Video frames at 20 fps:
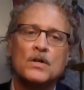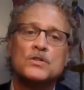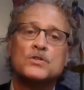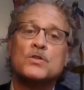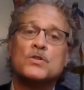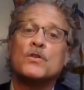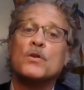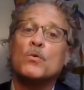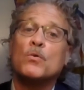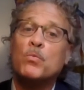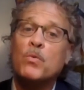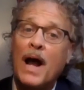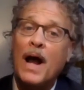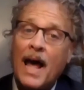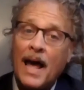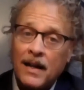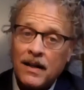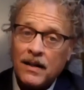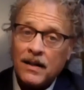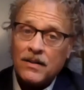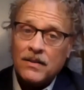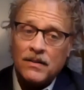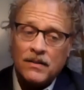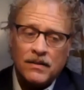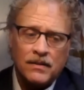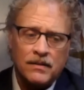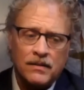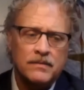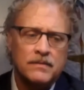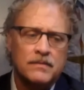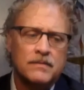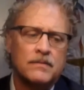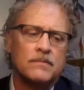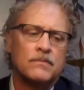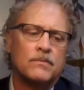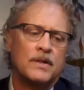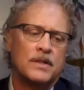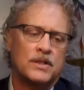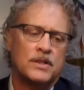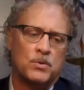So the radical
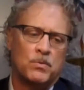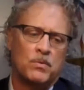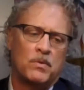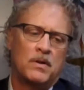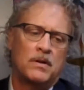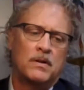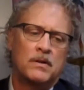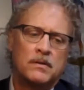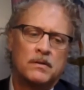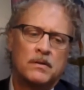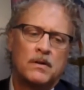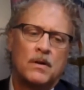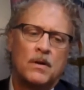ritual